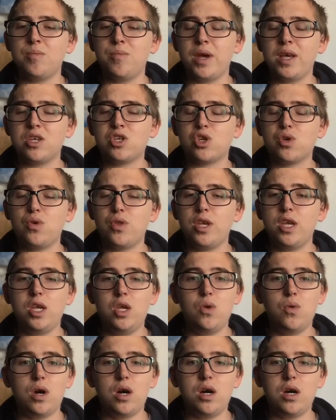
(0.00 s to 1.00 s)
make sure that
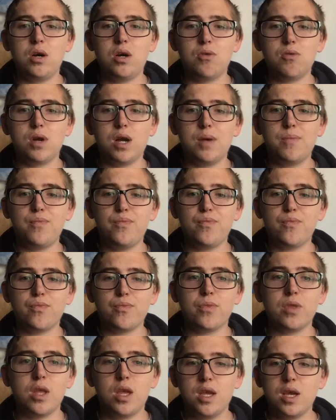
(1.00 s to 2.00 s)
you are
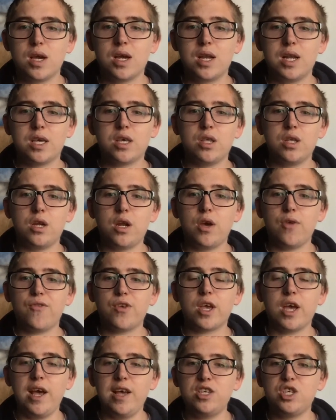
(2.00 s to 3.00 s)
clicking the
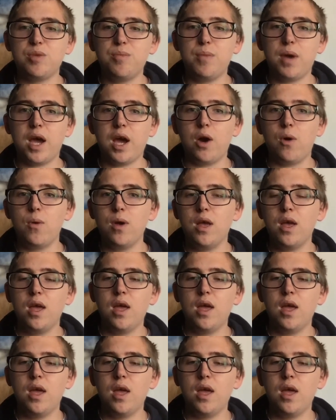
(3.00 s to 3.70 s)
notification bell.